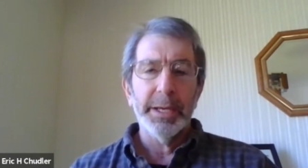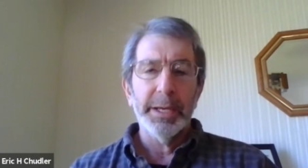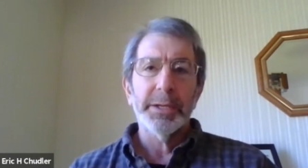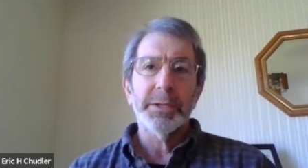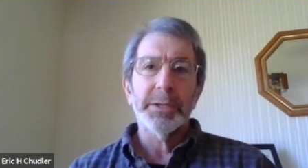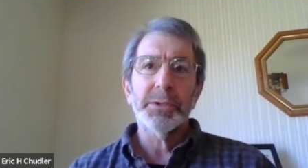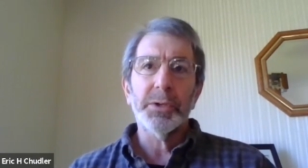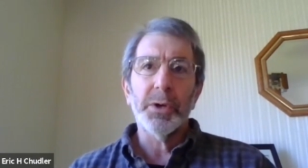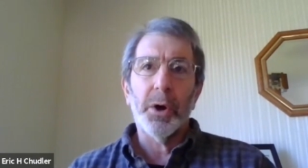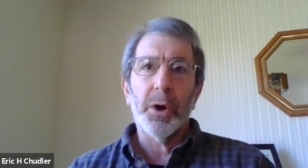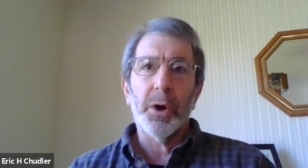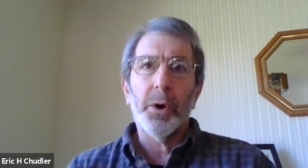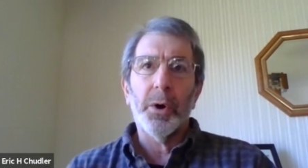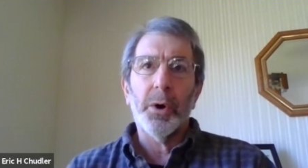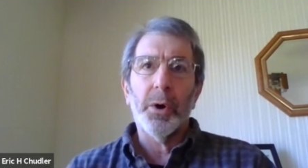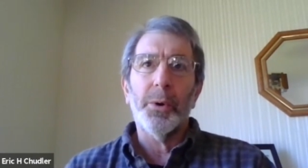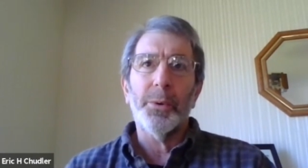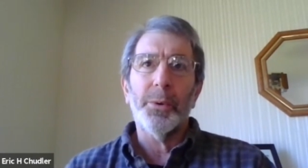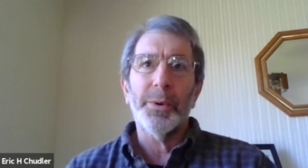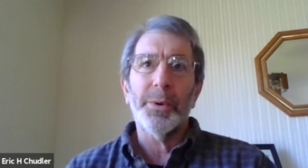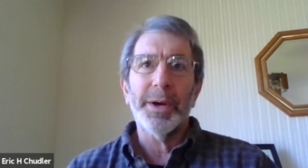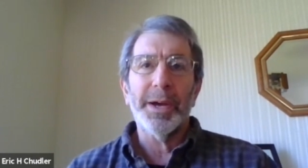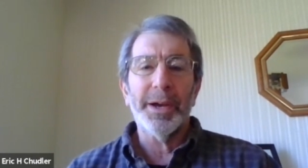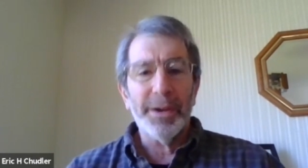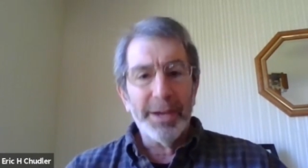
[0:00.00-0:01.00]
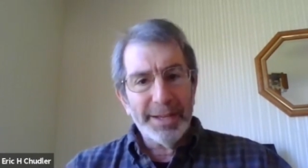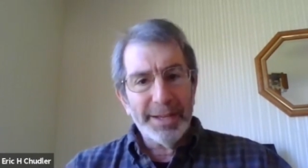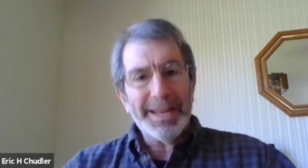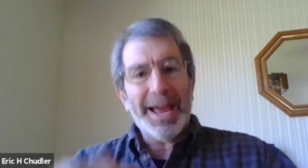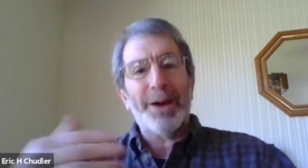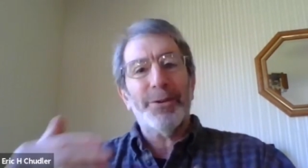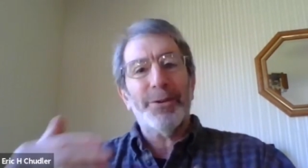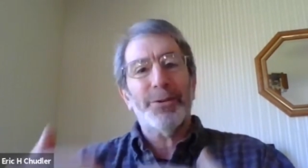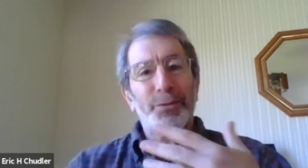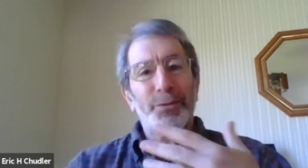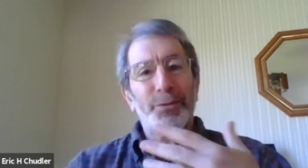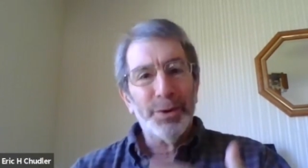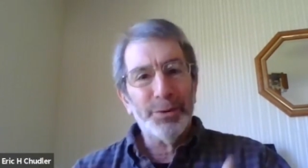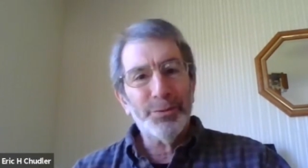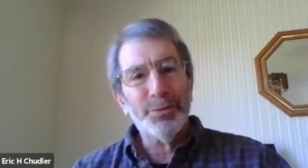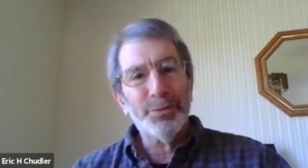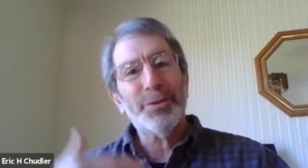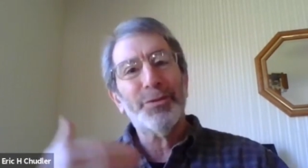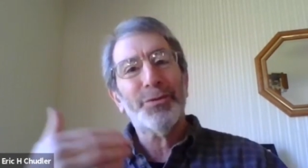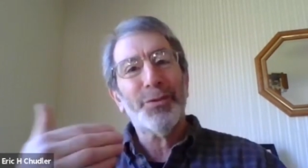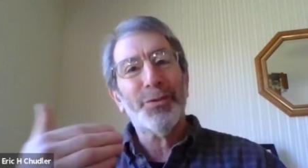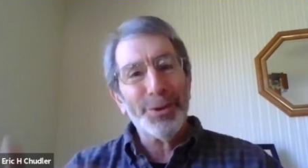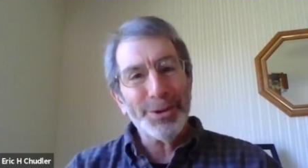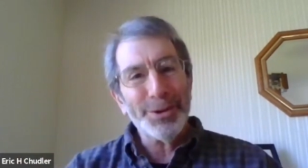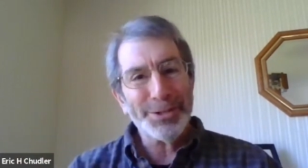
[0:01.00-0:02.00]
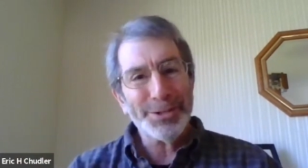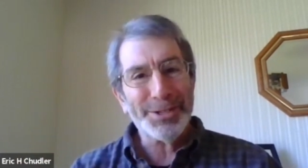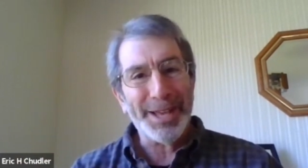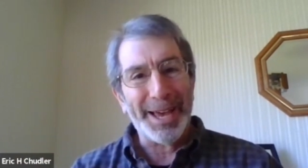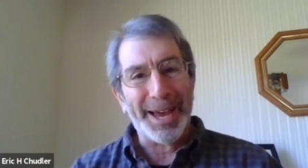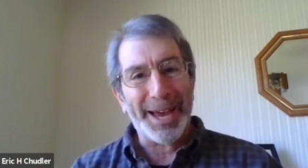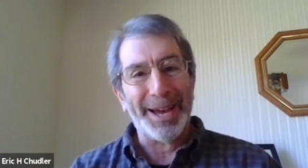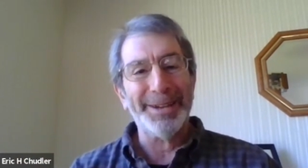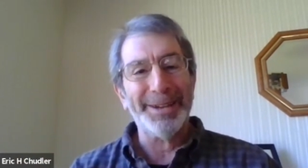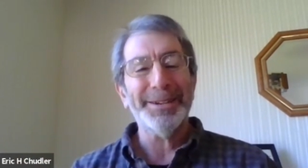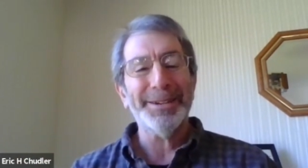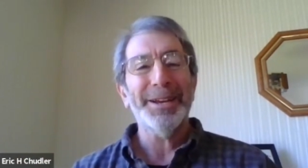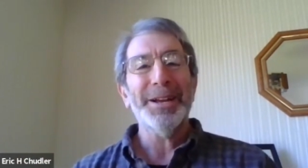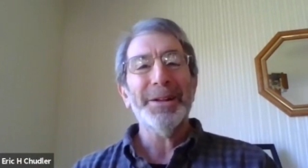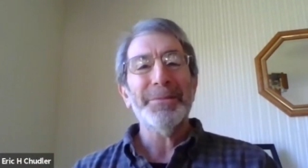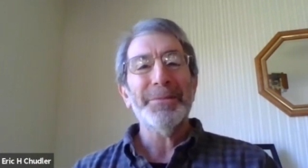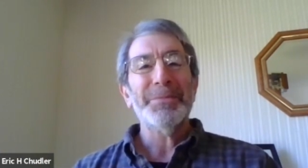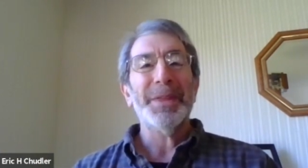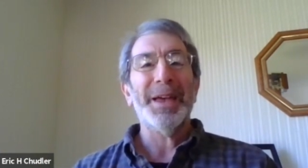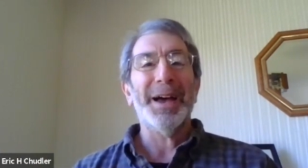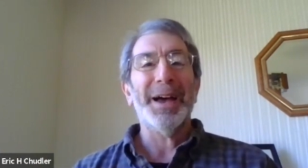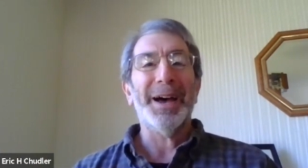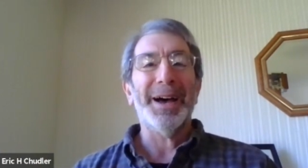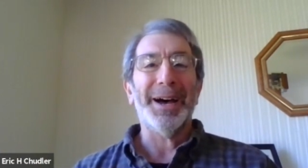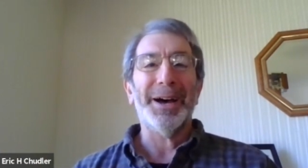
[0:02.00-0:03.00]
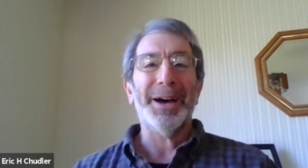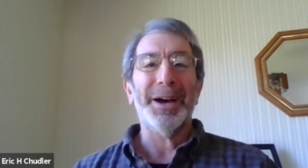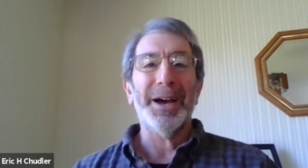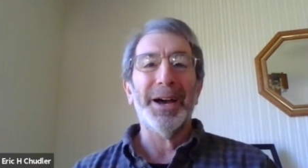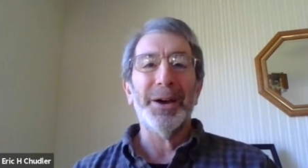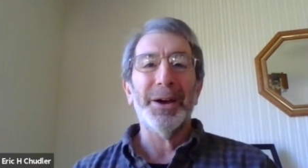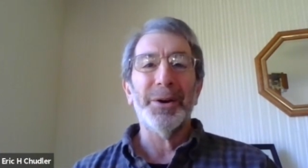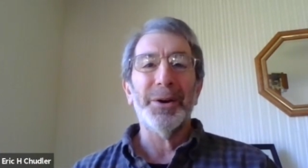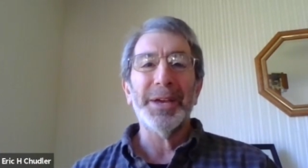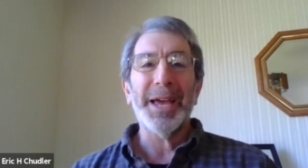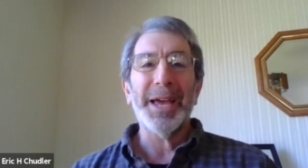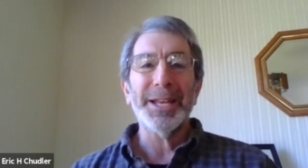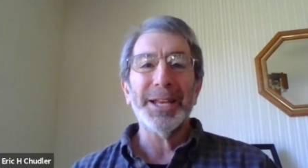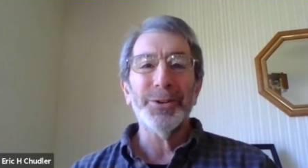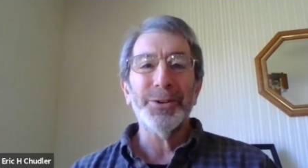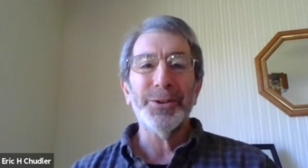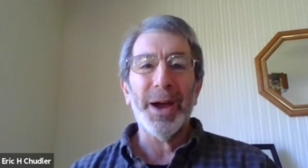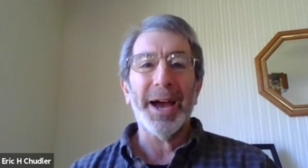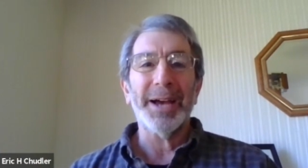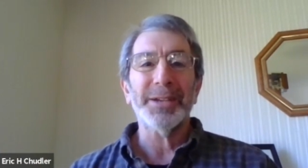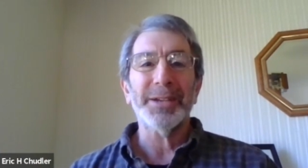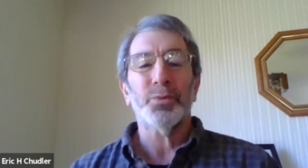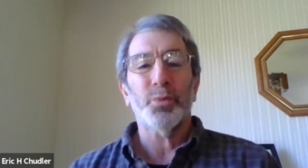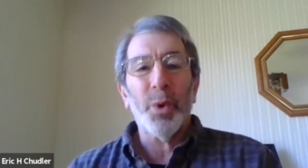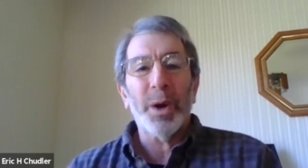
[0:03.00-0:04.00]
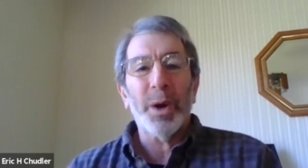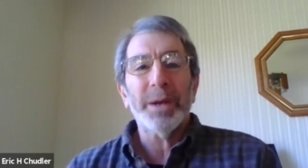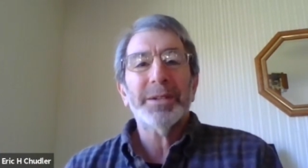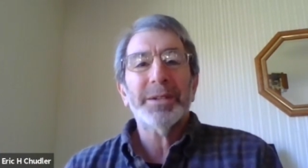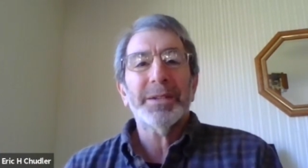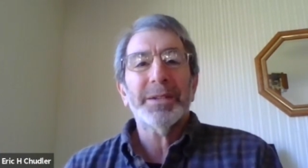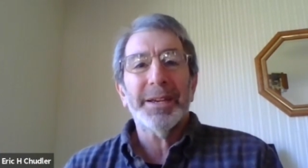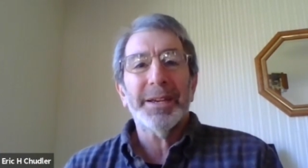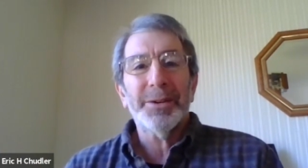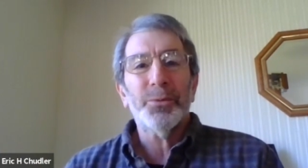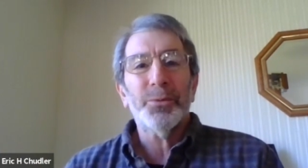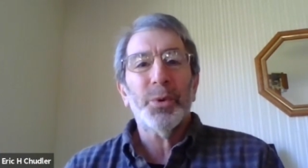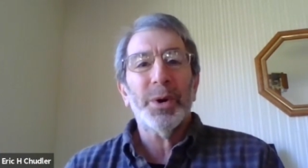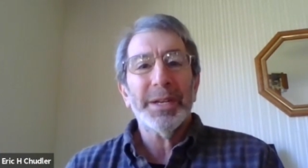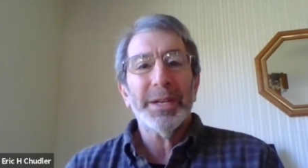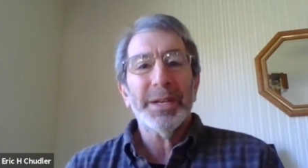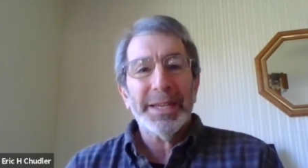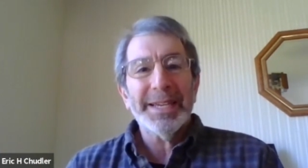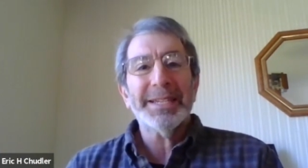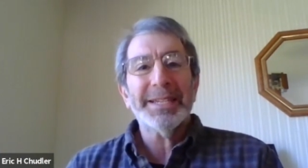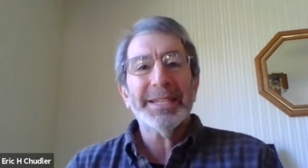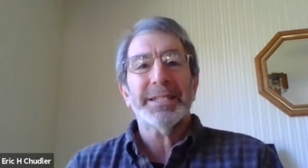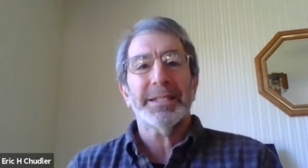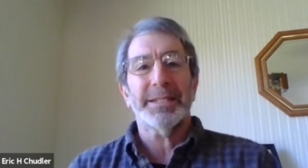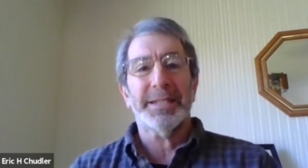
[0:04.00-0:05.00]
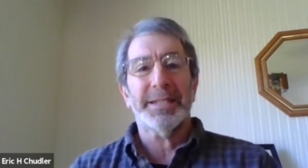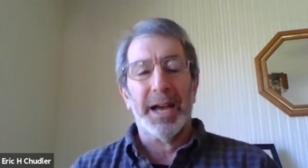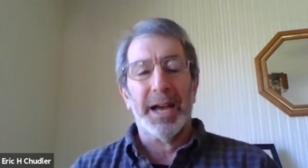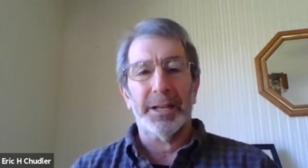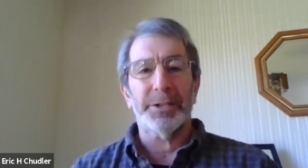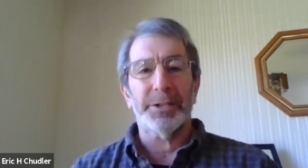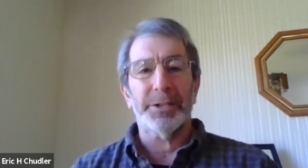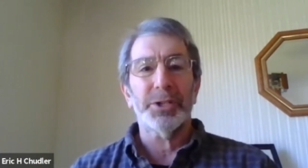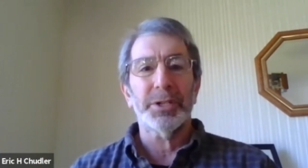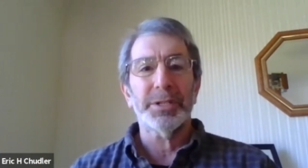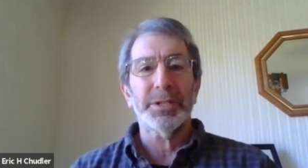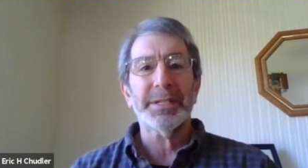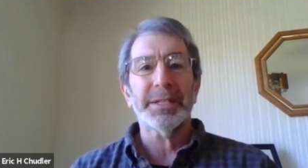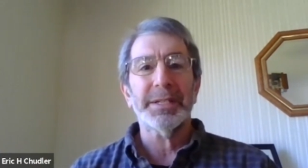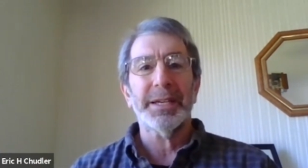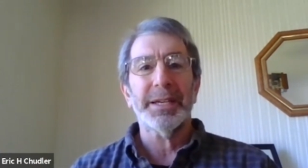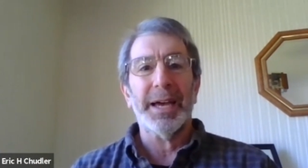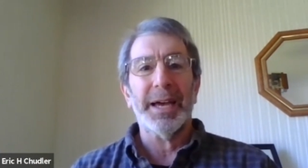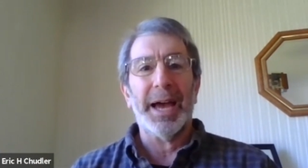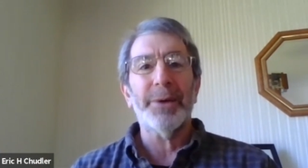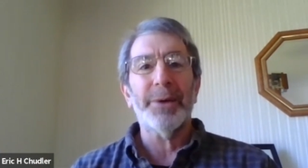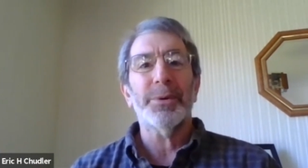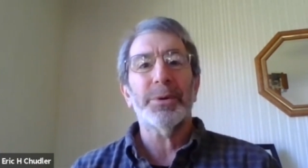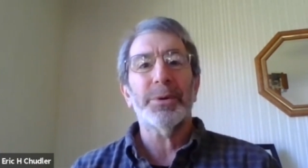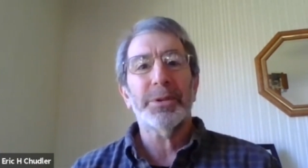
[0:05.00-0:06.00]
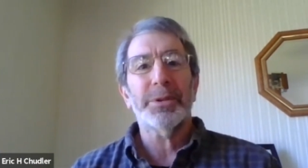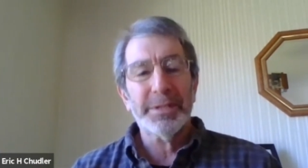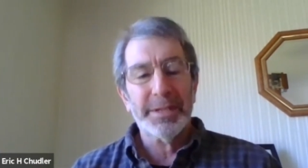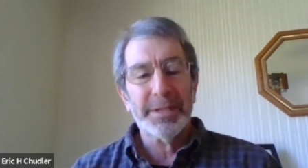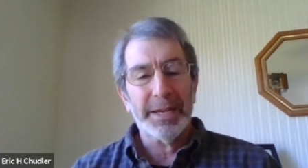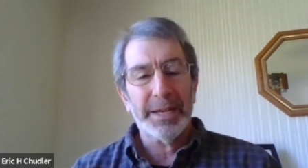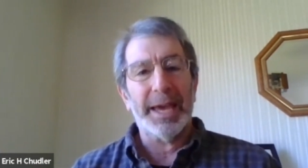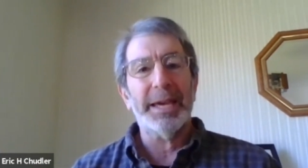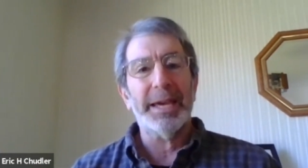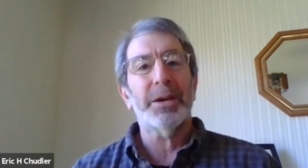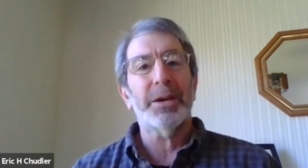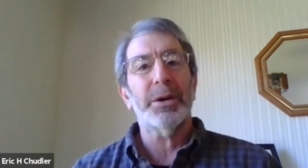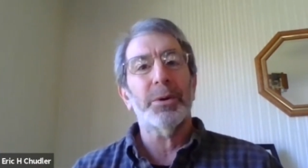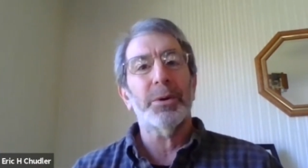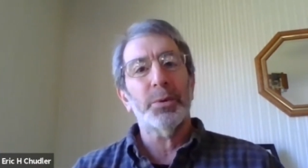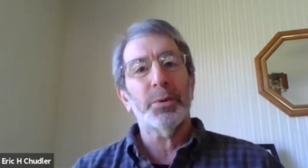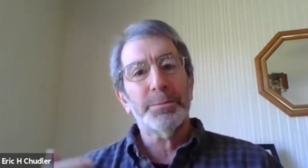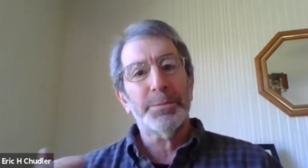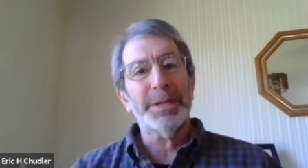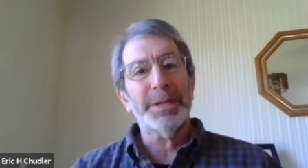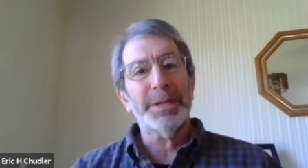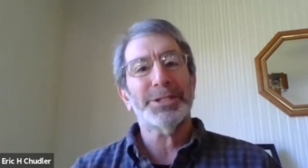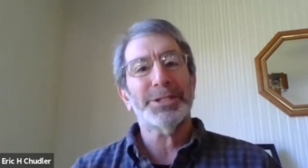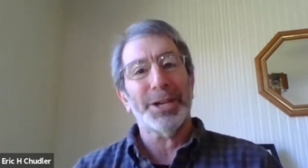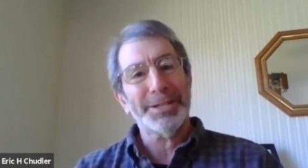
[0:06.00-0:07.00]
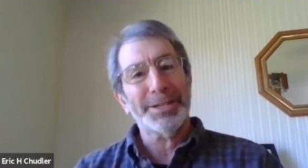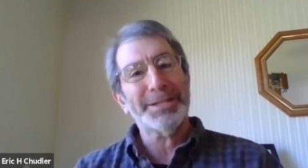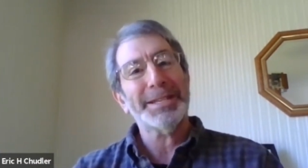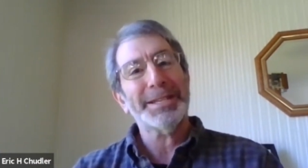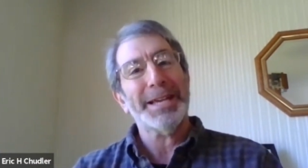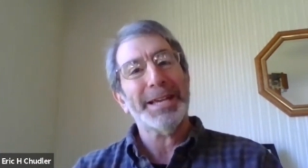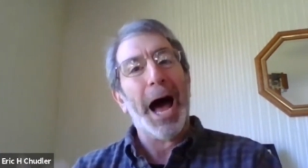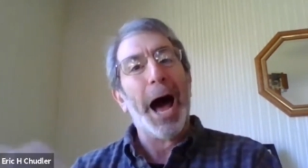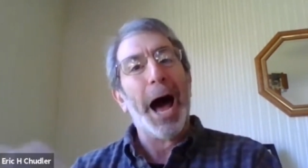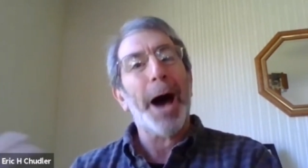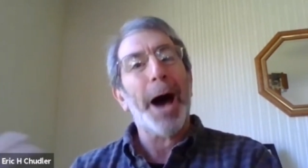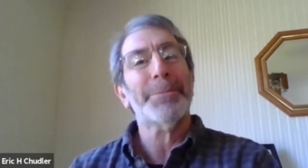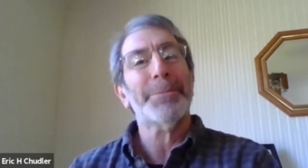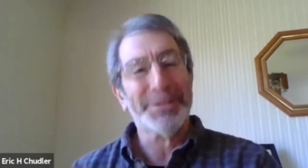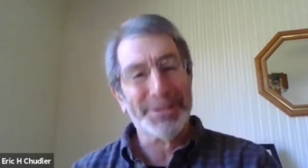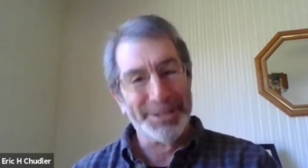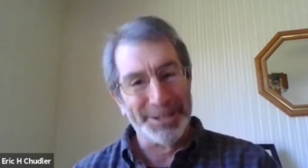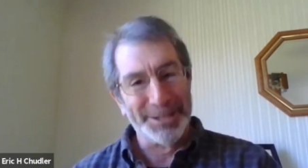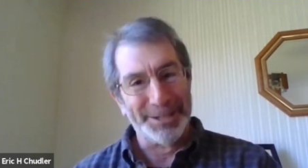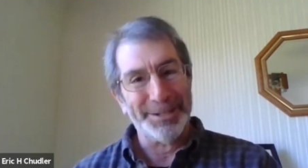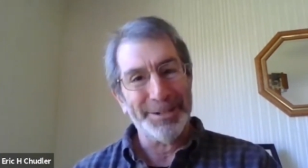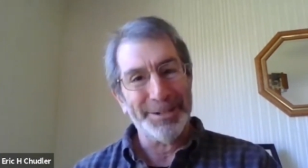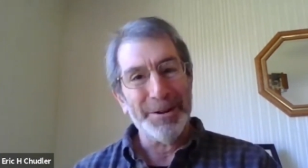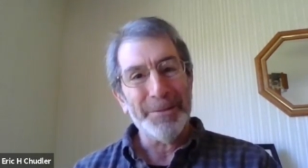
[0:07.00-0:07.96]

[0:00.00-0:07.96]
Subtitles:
So, and now if we reverse that, and you ask what is intelligence, I would say it would be just the opposite